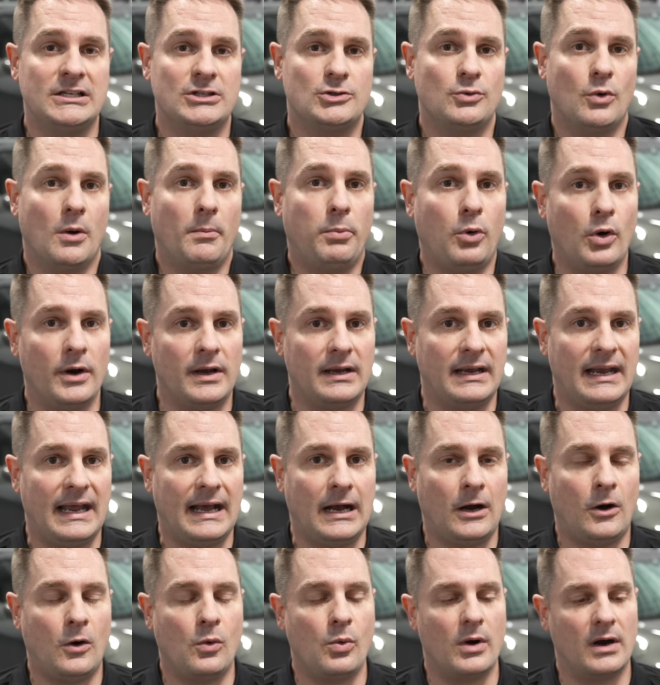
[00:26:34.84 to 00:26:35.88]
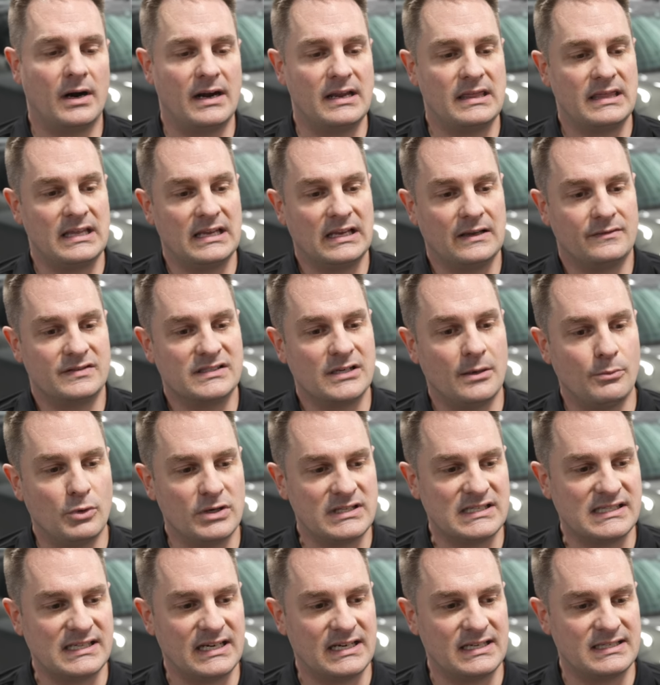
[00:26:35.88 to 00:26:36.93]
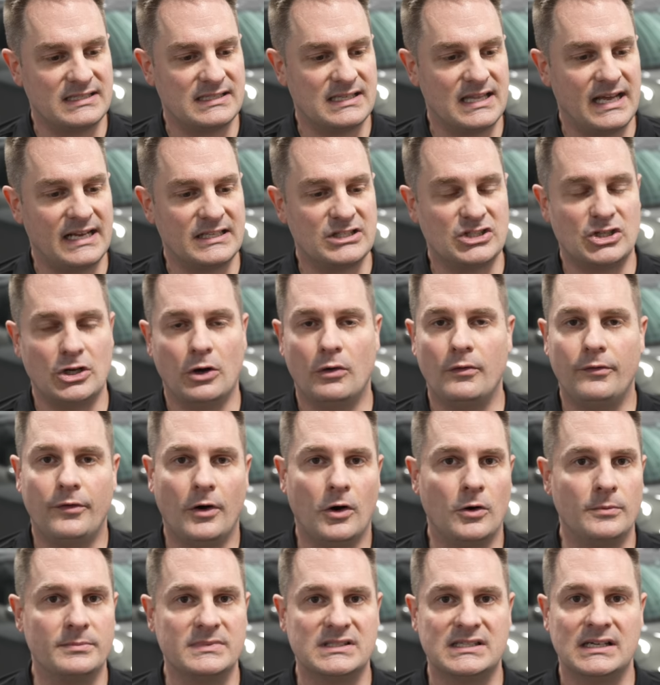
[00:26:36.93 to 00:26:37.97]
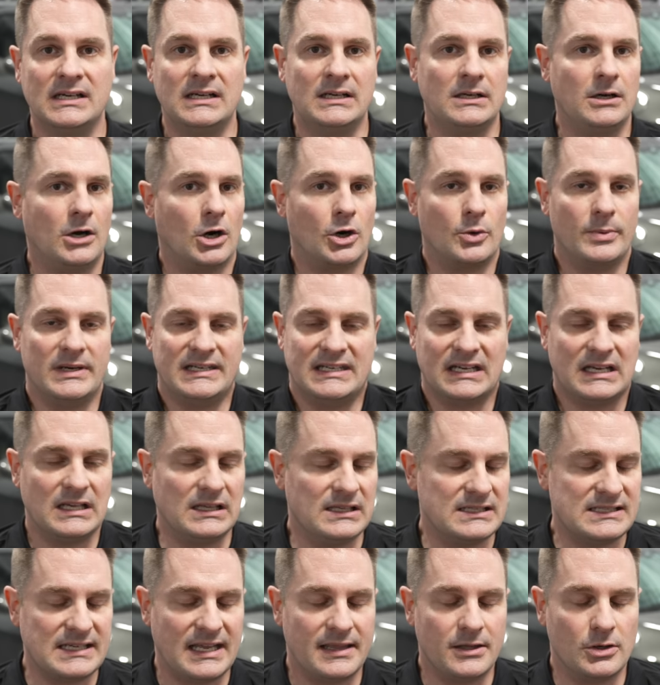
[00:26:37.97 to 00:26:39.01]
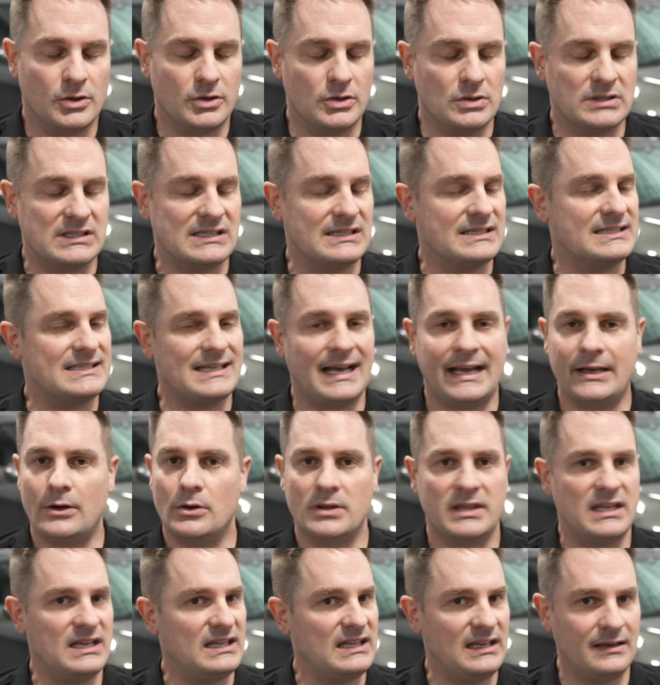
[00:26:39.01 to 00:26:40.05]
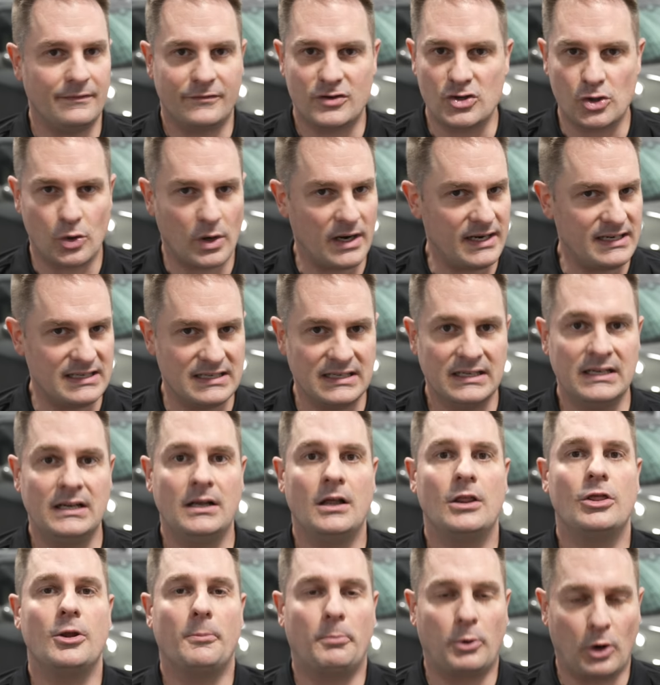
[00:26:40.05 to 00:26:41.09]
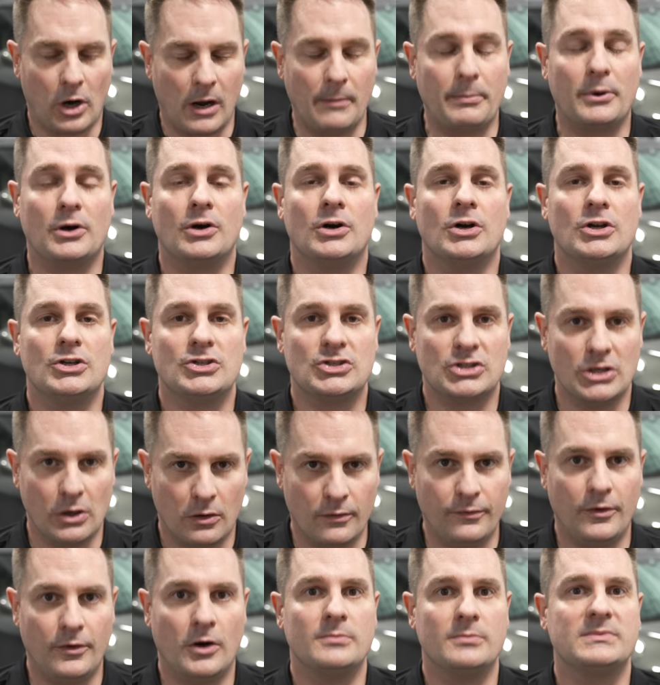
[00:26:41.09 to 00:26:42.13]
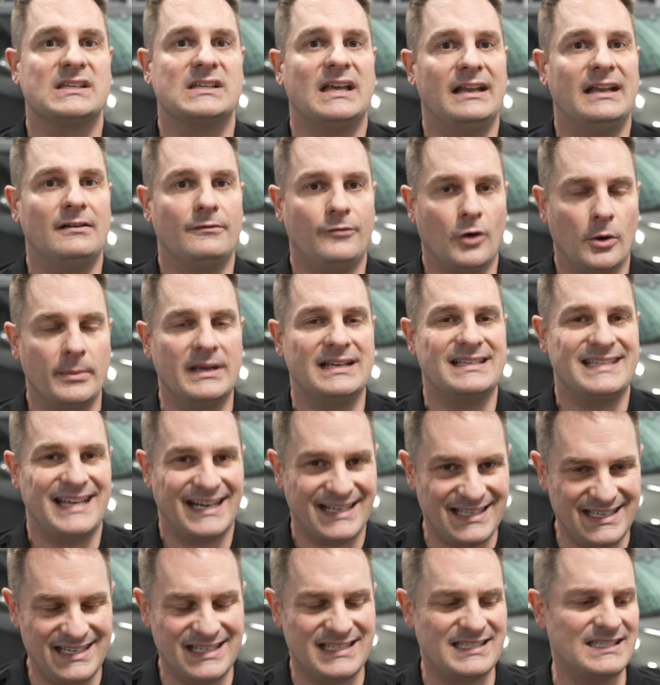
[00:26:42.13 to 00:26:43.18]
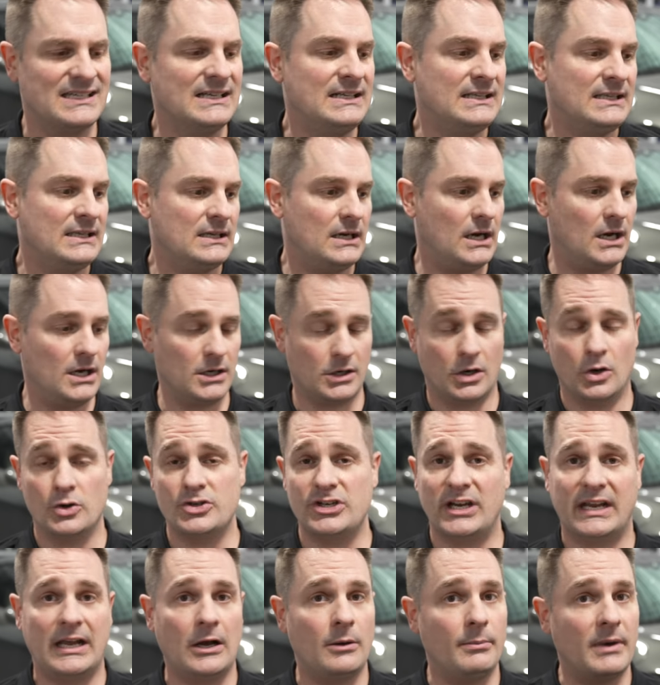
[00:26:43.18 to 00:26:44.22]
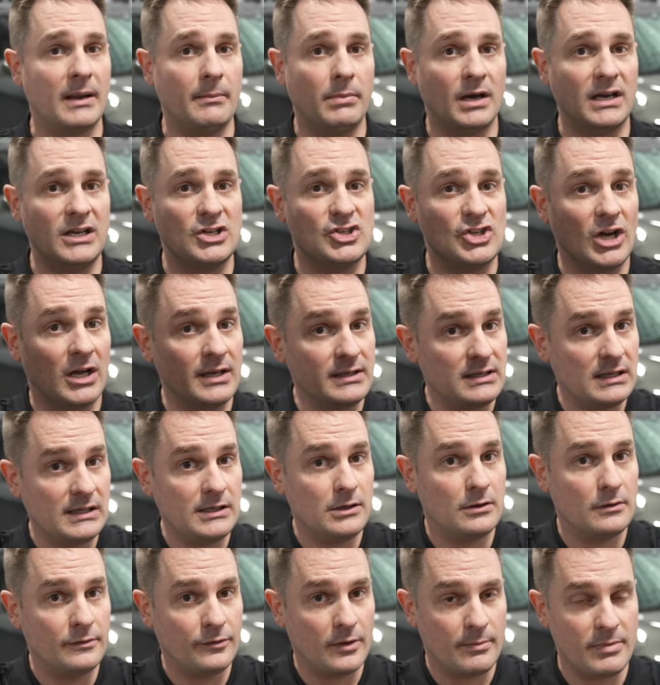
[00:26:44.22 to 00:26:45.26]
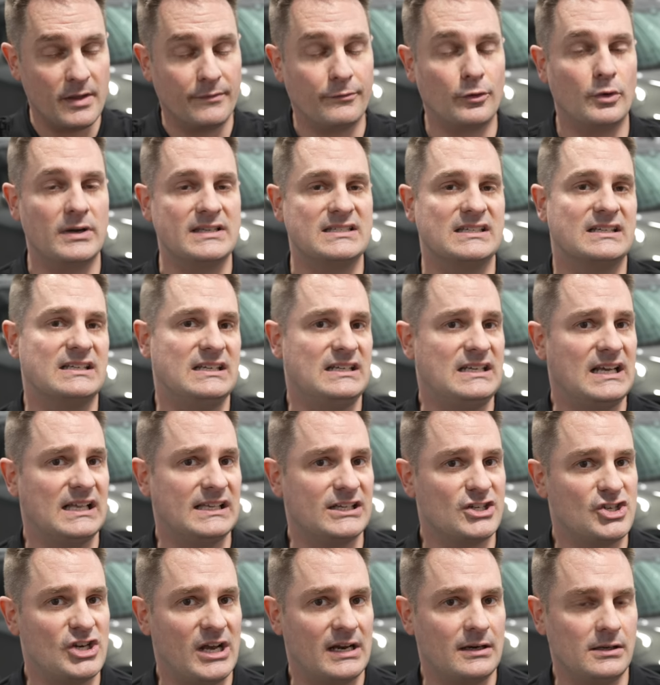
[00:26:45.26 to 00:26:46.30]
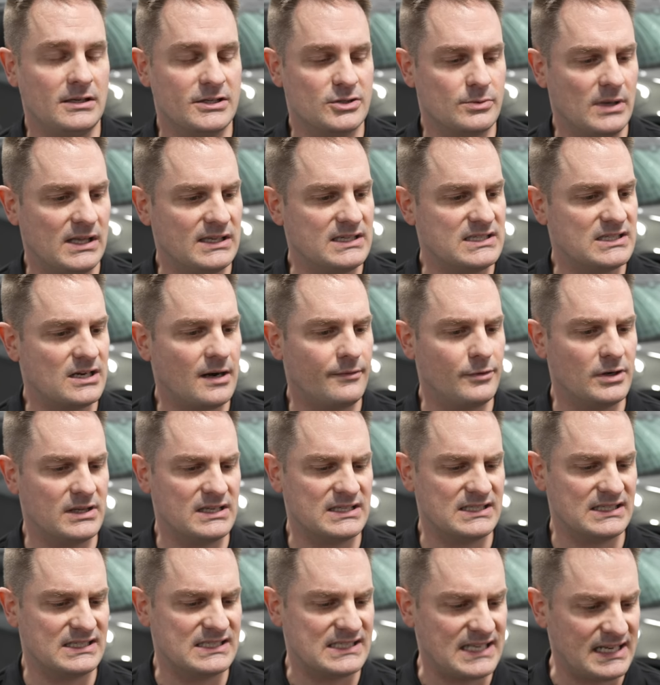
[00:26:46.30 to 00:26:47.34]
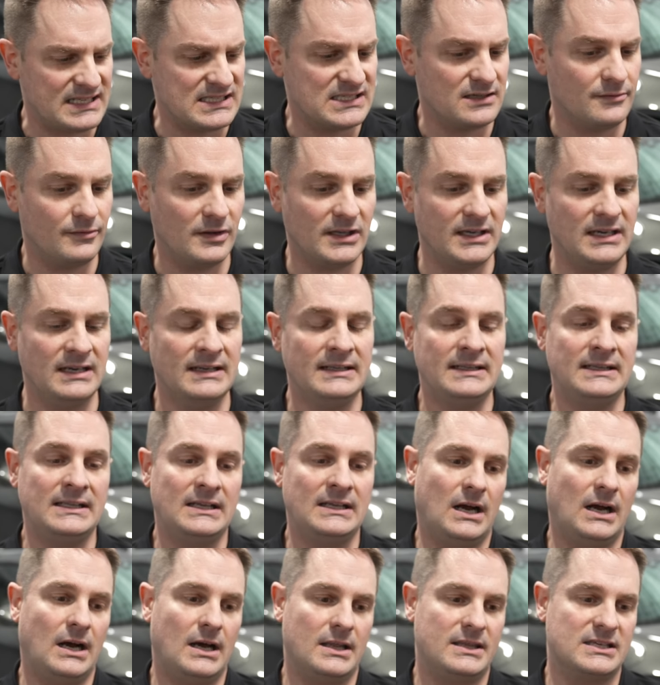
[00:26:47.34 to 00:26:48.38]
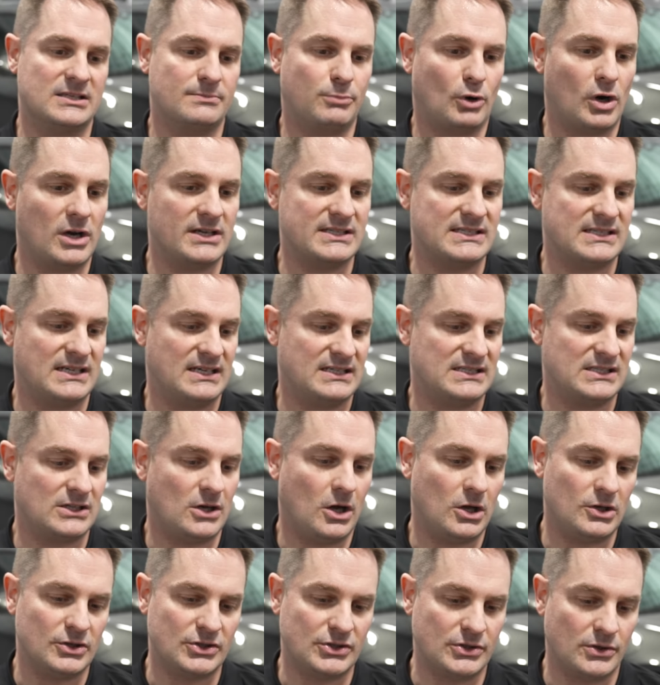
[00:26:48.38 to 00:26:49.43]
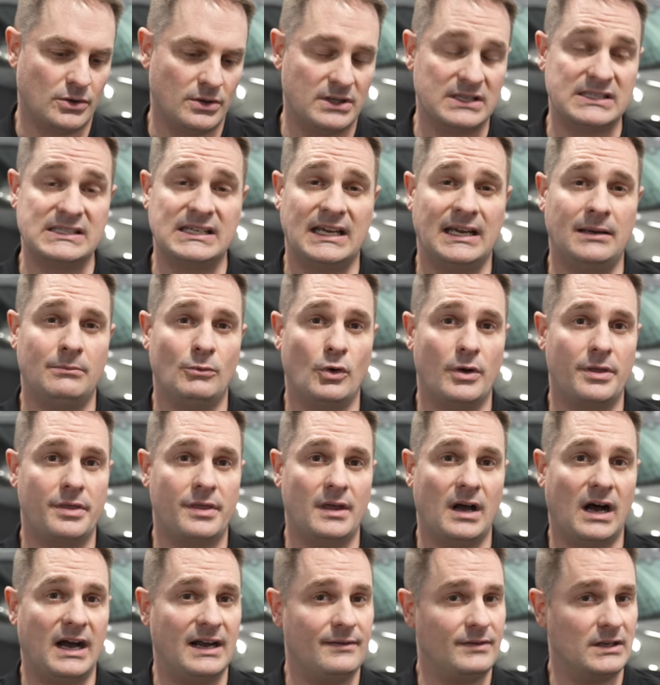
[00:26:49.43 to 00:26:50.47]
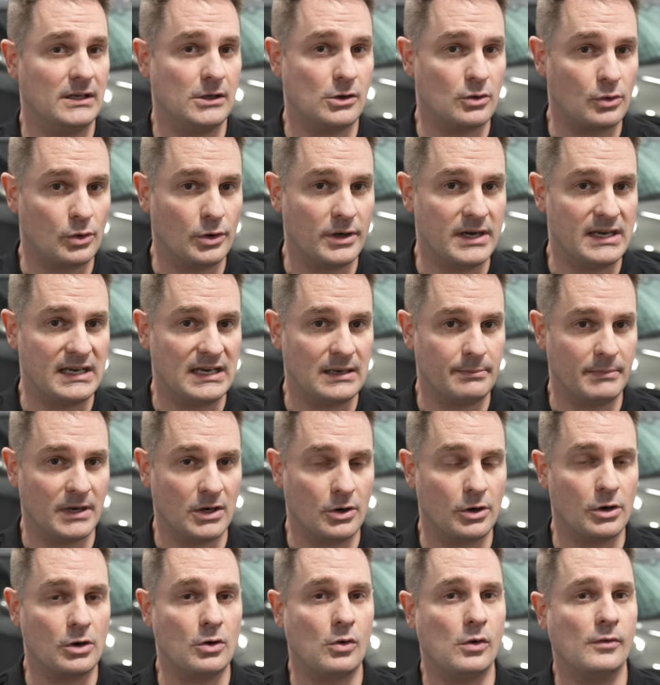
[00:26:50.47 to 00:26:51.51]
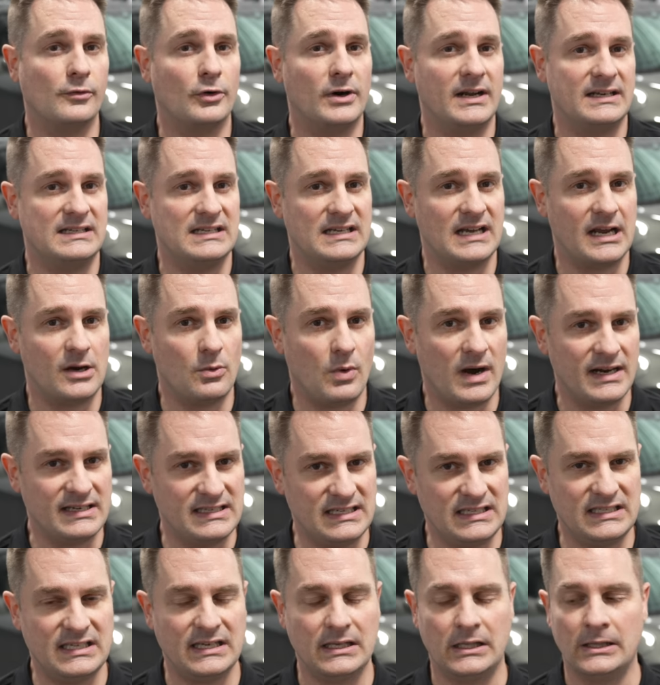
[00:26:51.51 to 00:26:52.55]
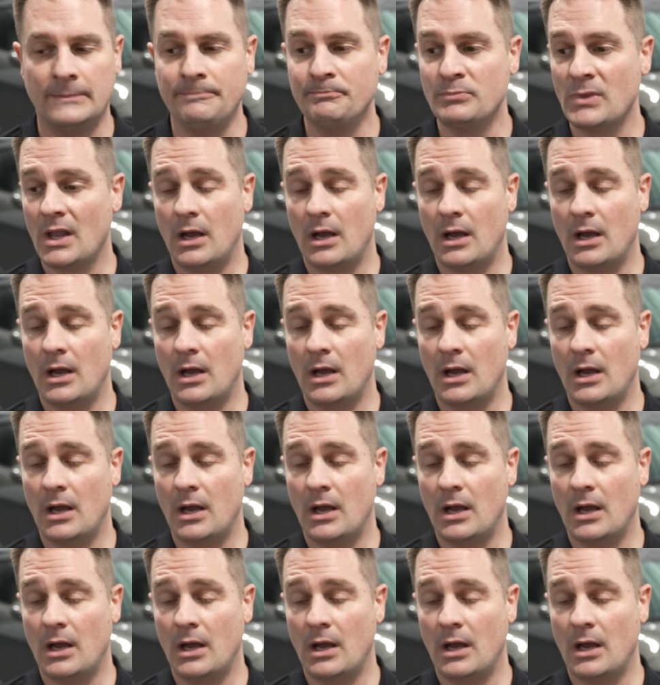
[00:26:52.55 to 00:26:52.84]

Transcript: to a point now where I think if someone says that snow foams are ridiculous and they're useless, I don't think they have tried the proper snow foams and foaming techniques. Go check out my buddy John Delier from the Forensic Detailing channel as well. He's covered this extensively, this process. Also the same with Ivan LaCroix and Nick McGurk over at DIY Detail.